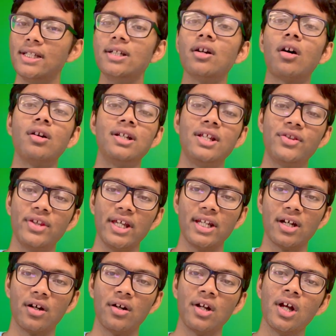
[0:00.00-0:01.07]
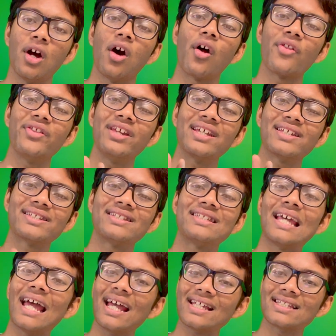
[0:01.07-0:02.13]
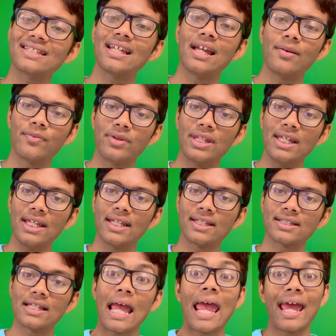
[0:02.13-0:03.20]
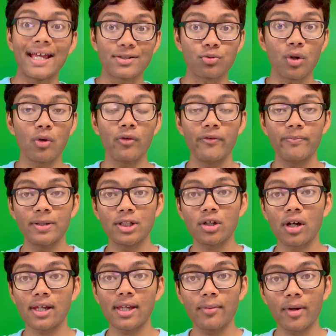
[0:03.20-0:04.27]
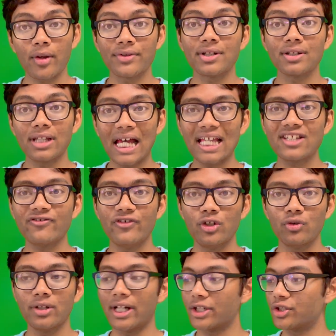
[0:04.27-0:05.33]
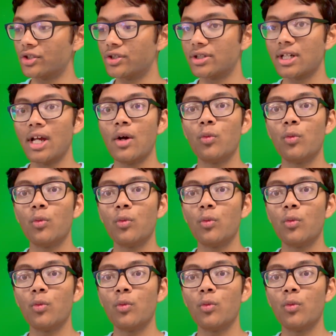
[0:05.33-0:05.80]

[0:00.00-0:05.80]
dr, d theta, are the exact same things as what we've been talking about the last few lectures,